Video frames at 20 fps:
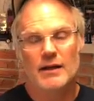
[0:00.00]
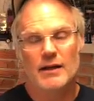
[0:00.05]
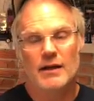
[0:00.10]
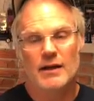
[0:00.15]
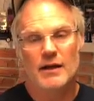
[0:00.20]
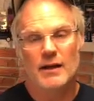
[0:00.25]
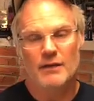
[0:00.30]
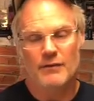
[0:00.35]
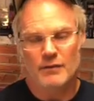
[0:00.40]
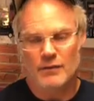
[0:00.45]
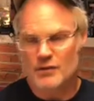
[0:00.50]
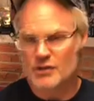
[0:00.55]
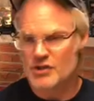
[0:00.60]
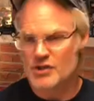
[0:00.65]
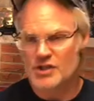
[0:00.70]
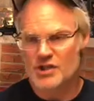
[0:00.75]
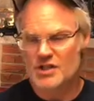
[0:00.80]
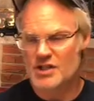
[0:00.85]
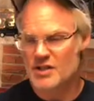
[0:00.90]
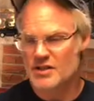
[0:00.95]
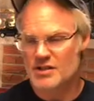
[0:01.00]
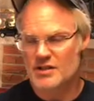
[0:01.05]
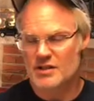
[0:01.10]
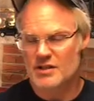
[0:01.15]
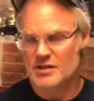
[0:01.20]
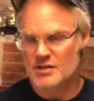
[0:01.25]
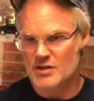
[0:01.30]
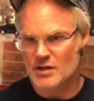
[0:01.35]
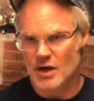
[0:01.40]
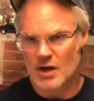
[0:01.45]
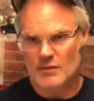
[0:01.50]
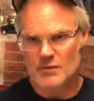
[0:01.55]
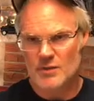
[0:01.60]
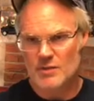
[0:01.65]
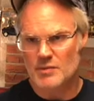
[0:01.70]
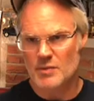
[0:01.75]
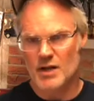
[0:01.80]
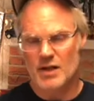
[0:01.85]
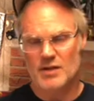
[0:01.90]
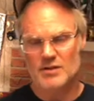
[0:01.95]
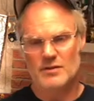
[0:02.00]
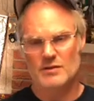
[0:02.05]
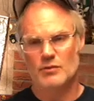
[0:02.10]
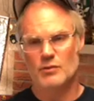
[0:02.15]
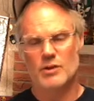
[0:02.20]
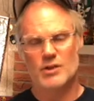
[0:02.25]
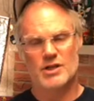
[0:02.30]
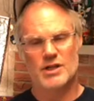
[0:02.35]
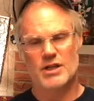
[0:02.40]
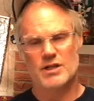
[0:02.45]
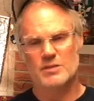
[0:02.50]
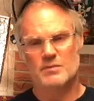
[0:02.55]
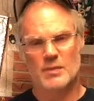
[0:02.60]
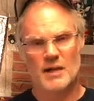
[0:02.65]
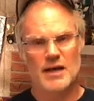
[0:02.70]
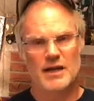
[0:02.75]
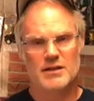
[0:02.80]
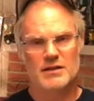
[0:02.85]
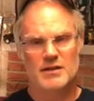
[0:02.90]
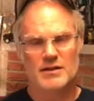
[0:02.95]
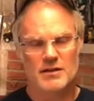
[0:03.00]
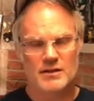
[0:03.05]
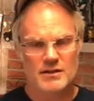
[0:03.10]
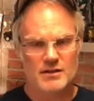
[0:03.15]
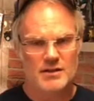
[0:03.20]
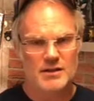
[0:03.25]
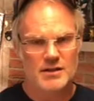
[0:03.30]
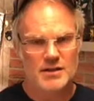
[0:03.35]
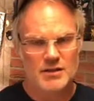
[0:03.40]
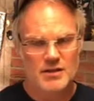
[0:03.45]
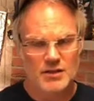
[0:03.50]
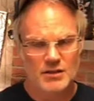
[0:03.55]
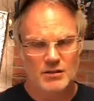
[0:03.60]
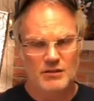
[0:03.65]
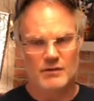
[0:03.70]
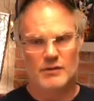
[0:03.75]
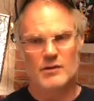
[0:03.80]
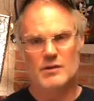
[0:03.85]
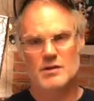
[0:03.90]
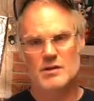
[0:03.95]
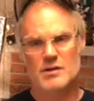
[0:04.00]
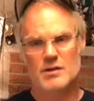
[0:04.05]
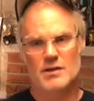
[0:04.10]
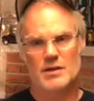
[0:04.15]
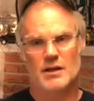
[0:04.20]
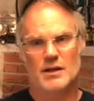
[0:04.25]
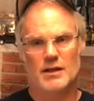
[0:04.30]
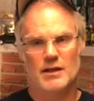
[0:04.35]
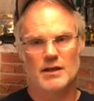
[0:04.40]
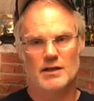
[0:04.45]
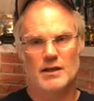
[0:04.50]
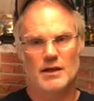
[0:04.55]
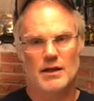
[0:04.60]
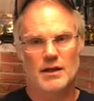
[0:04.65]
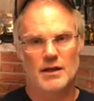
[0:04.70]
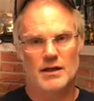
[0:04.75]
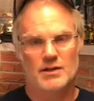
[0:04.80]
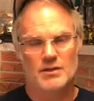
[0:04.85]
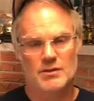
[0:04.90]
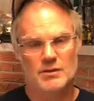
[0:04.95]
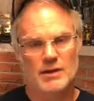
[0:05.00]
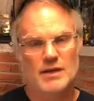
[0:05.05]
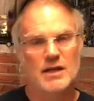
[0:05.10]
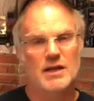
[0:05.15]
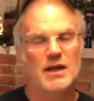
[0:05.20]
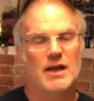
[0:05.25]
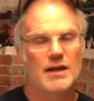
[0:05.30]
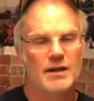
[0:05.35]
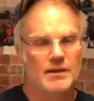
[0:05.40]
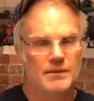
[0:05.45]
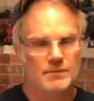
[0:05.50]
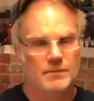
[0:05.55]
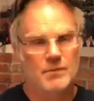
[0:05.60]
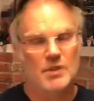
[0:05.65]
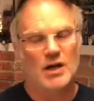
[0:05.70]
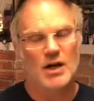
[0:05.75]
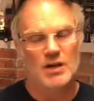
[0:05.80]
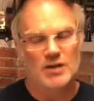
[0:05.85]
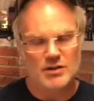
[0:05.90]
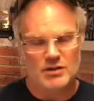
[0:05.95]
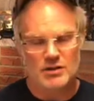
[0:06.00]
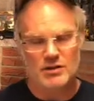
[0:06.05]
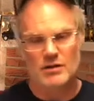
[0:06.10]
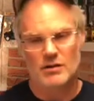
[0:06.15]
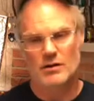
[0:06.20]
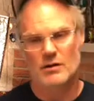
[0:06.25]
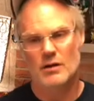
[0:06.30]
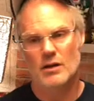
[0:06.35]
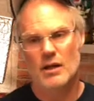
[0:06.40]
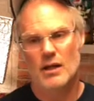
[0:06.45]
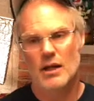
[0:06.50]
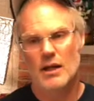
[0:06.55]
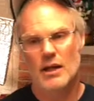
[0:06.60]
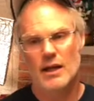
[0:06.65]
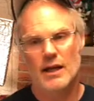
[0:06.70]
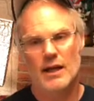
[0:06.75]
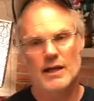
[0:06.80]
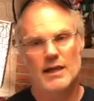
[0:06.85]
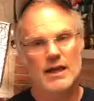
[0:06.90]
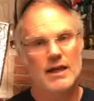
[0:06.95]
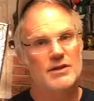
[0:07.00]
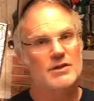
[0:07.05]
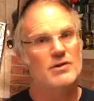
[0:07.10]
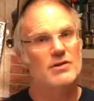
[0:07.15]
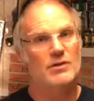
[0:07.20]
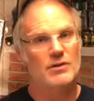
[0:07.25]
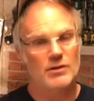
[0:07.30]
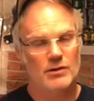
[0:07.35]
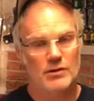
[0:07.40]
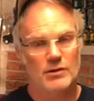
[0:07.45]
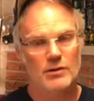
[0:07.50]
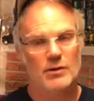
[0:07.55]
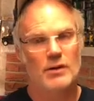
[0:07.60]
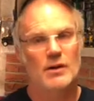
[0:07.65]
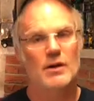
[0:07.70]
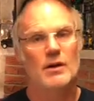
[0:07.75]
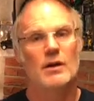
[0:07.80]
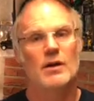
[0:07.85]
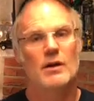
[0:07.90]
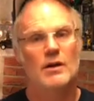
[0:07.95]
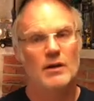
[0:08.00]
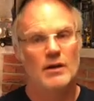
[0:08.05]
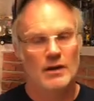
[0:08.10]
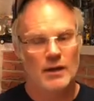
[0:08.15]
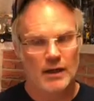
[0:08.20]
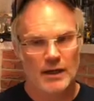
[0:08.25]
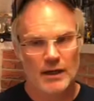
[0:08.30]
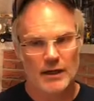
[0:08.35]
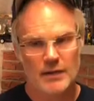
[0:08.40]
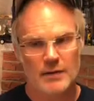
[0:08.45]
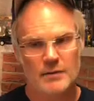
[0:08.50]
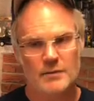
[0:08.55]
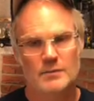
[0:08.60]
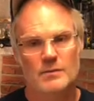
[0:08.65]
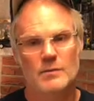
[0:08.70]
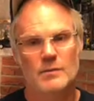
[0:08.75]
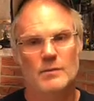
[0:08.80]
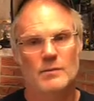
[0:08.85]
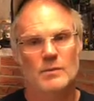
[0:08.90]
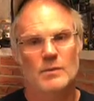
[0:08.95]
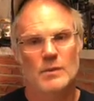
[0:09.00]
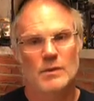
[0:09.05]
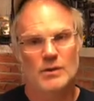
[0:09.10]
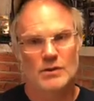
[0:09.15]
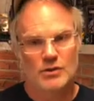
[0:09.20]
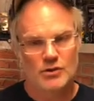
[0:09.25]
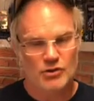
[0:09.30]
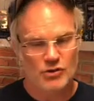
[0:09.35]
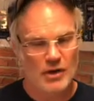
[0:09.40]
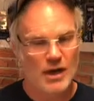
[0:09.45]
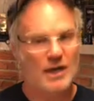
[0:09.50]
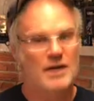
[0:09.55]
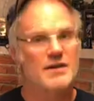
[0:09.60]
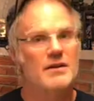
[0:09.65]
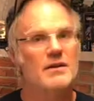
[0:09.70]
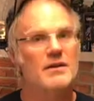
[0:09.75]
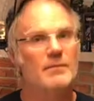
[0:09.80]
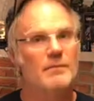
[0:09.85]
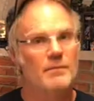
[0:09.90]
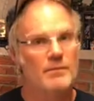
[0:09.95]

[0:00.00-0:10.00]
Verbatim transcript: at first she just is non-responsive when she gets back to, to this universe and uh, so he kind of talks to her and gets her um, trying to